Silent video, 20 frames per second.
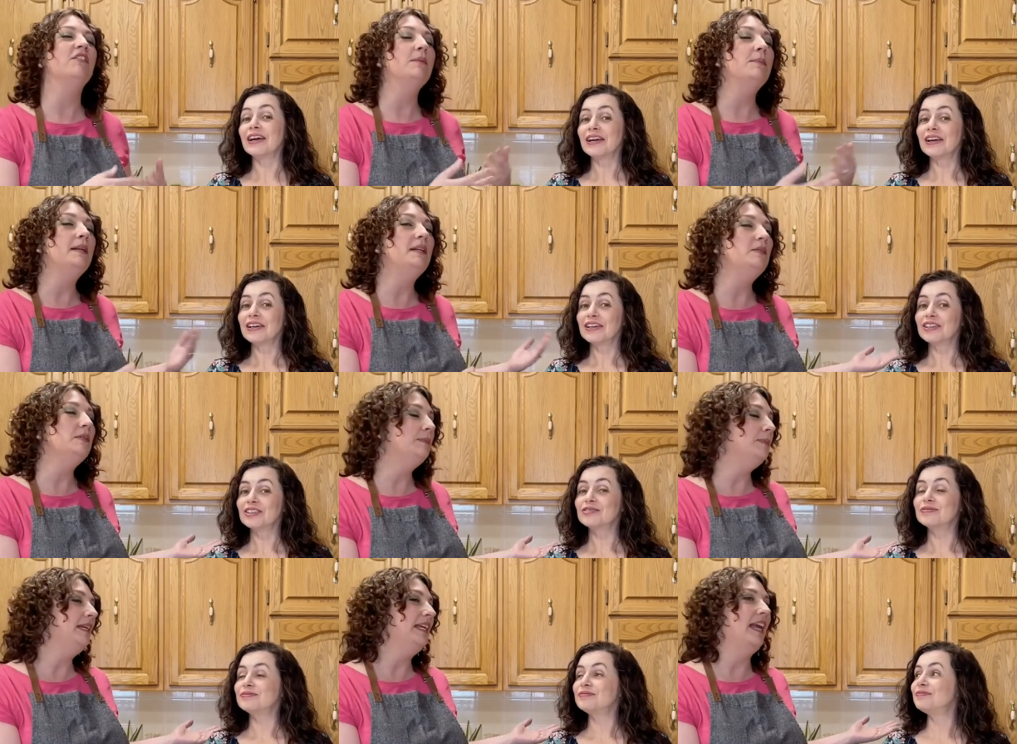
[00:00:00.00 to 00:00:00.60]
Speaker 1: everybody
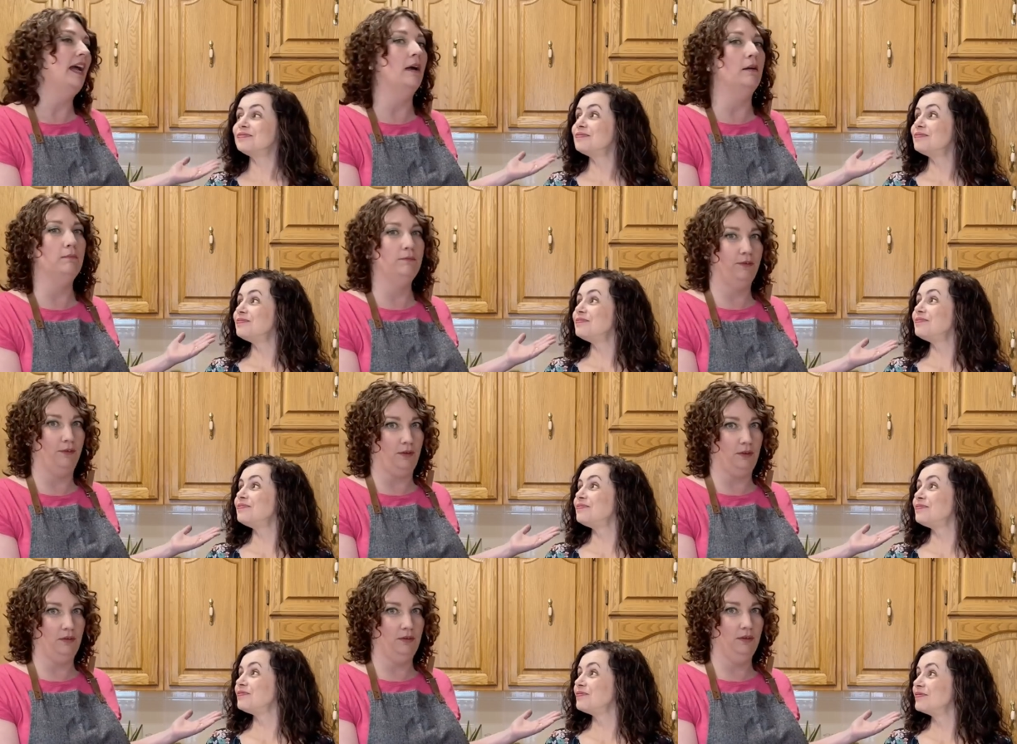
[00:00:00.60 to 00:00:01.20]
was being
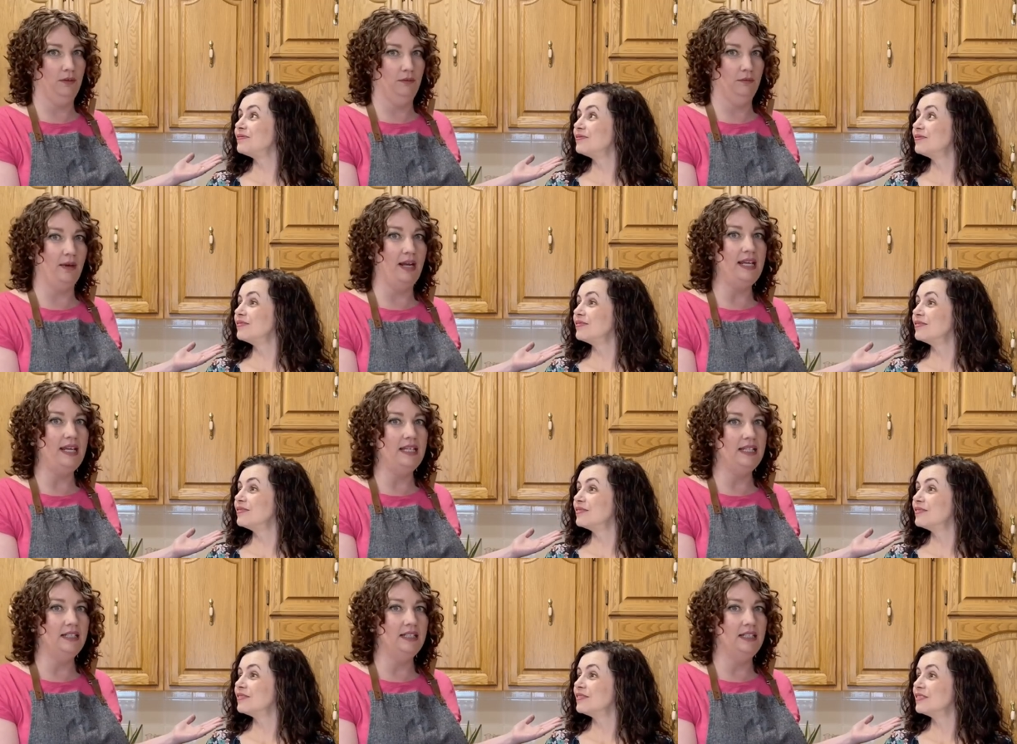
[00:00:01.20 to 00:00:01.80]
helpful,
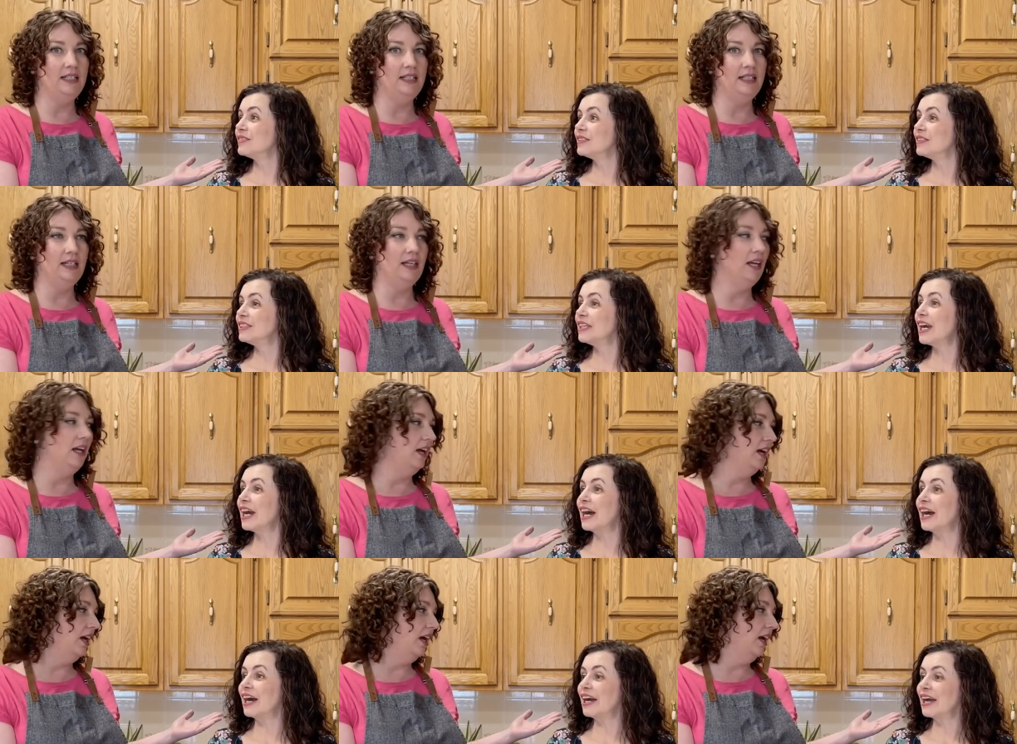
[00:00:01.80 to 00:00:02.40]
Speaker 2: right?
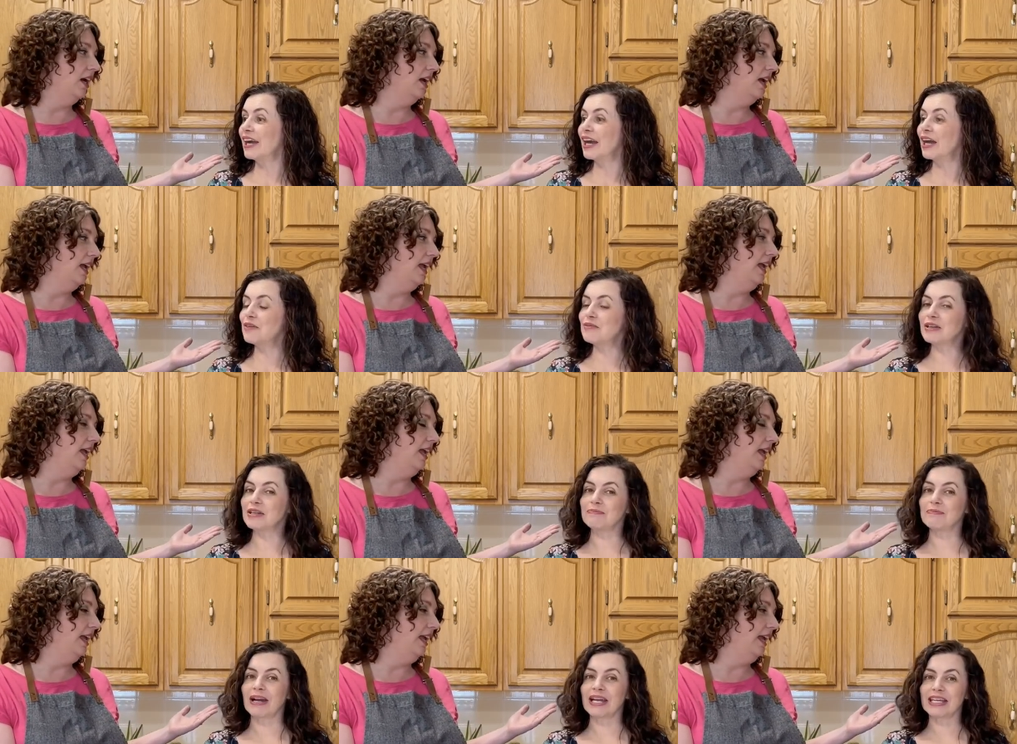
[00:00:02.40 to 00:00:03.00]
Yeah, I
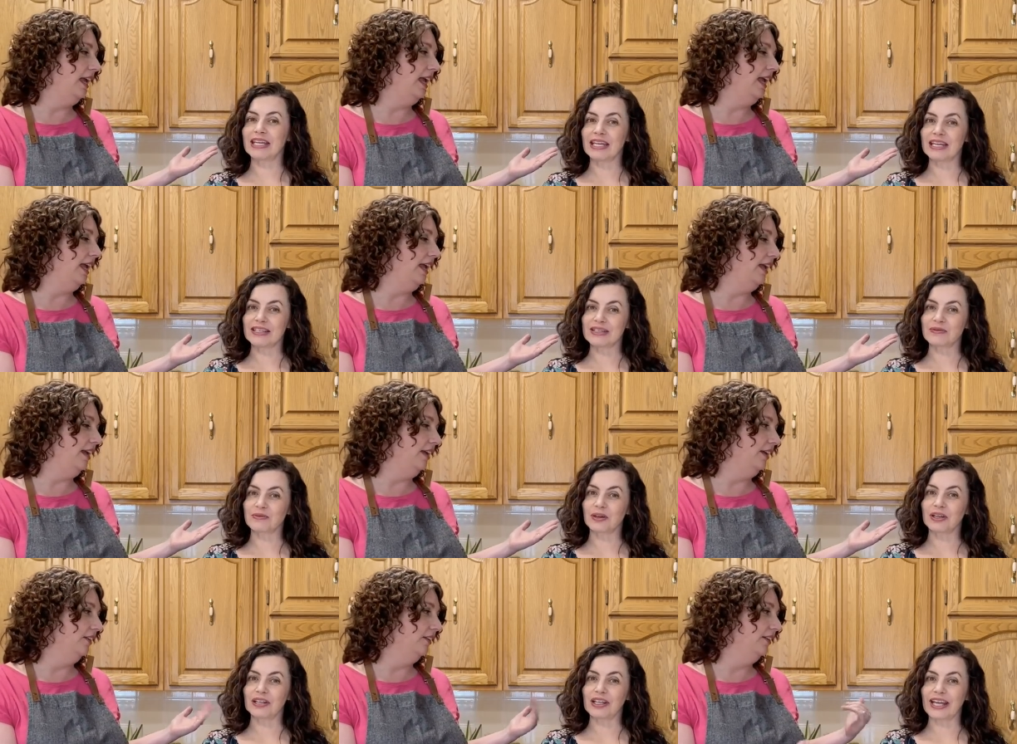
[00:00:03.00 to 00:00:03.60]
mean, my kids
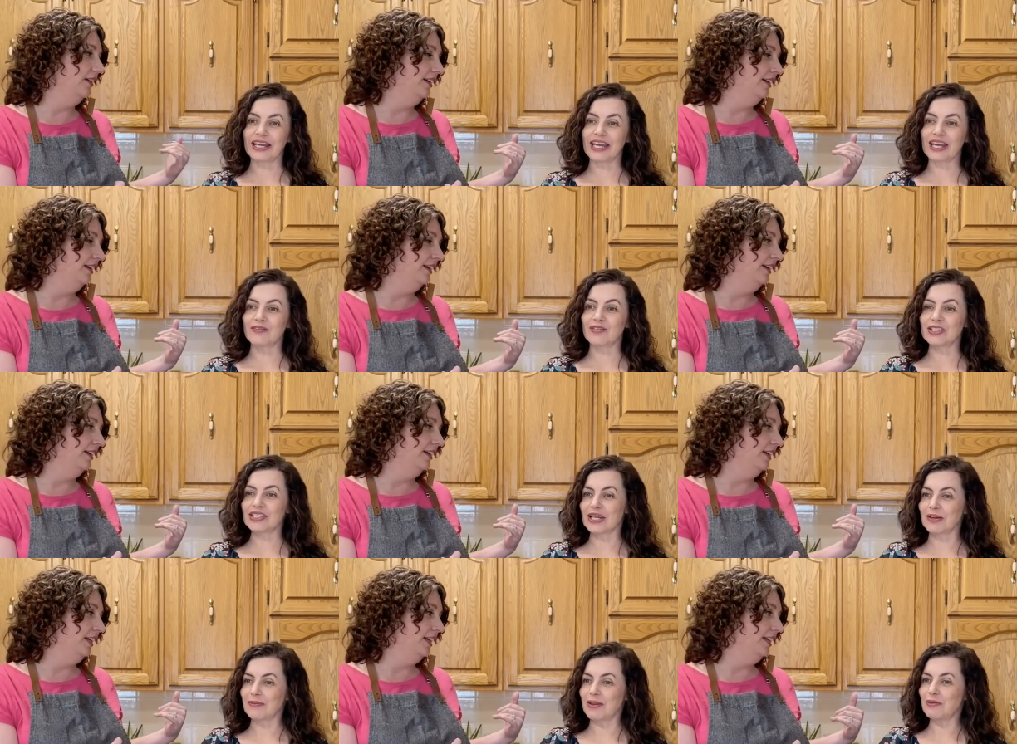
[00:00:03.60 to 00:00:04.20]
were like every
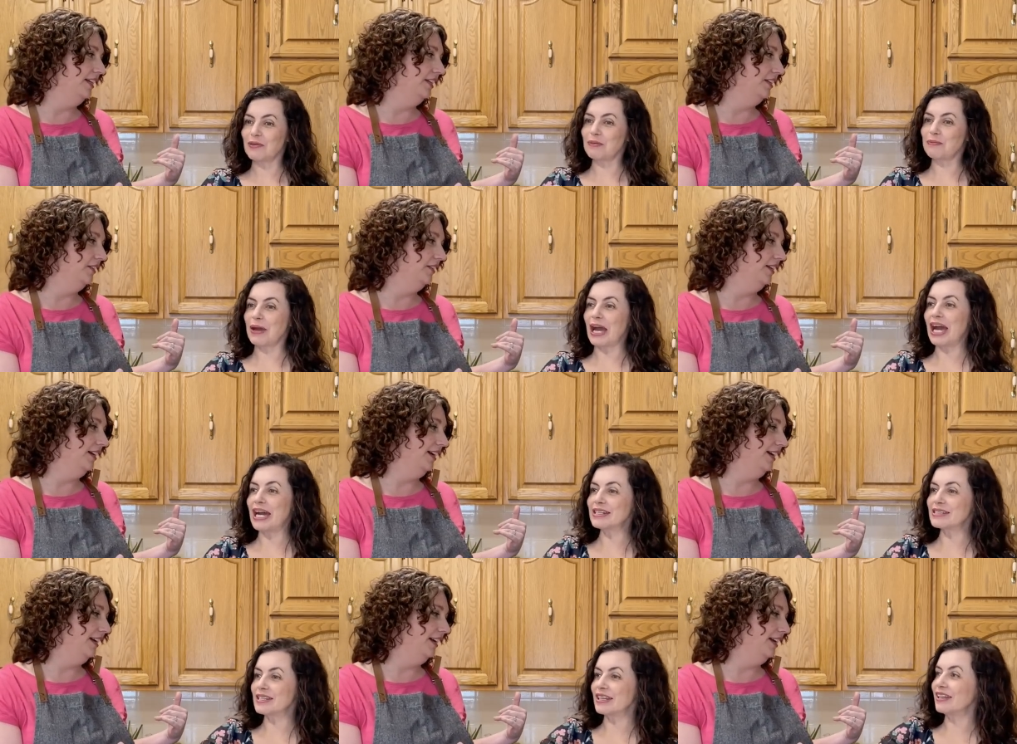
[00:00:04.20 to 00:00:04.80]
time they would
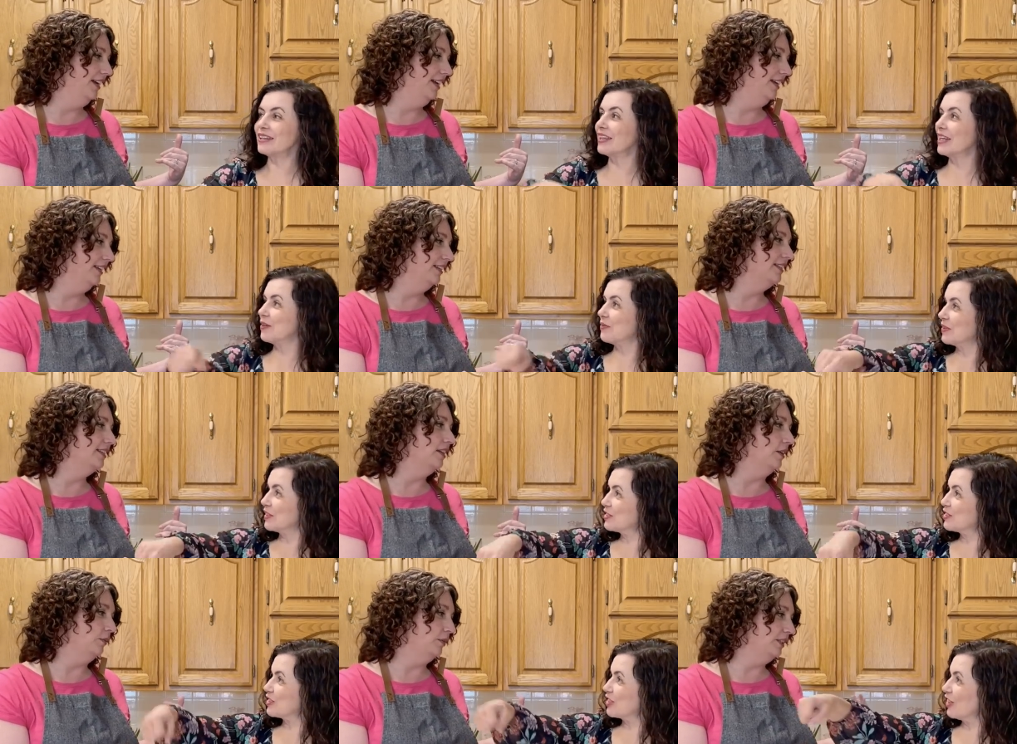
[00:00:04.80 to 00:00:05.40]
pass it, they
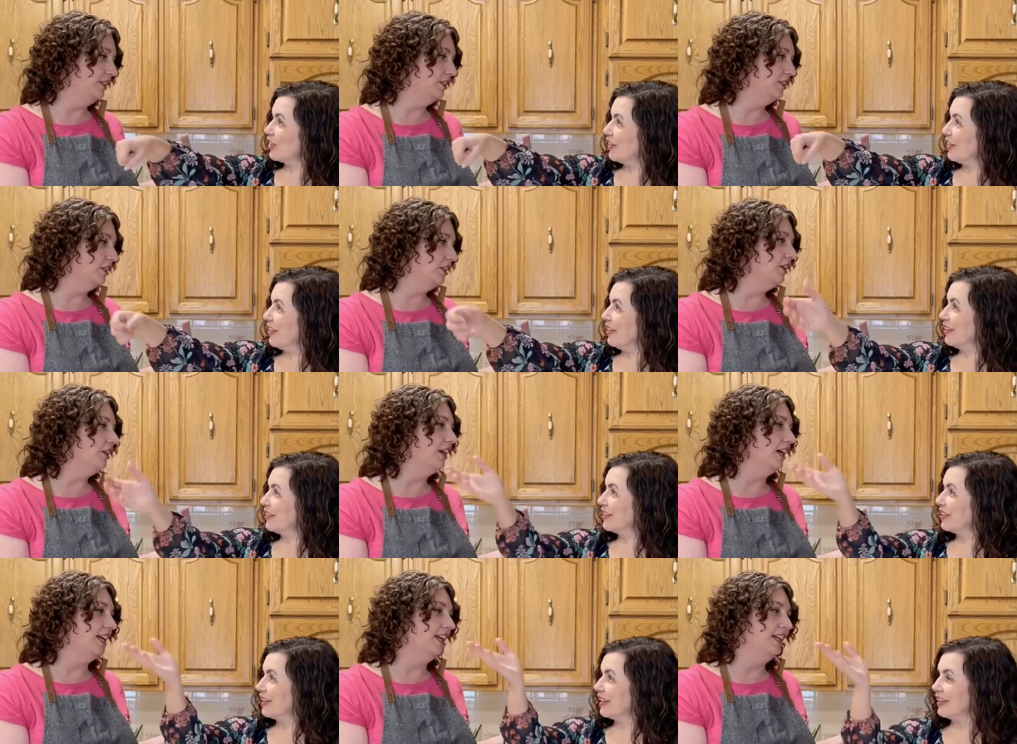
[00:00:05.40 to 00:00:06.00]
would, they stir, would stir
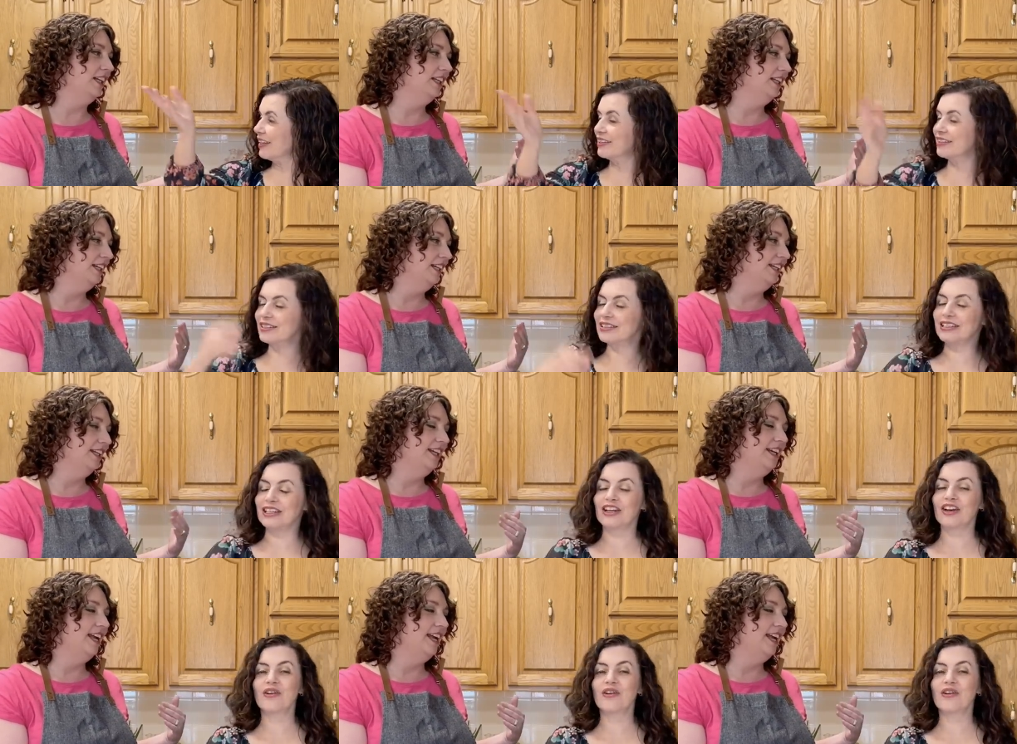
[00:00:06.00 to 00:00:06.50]
it, it, and you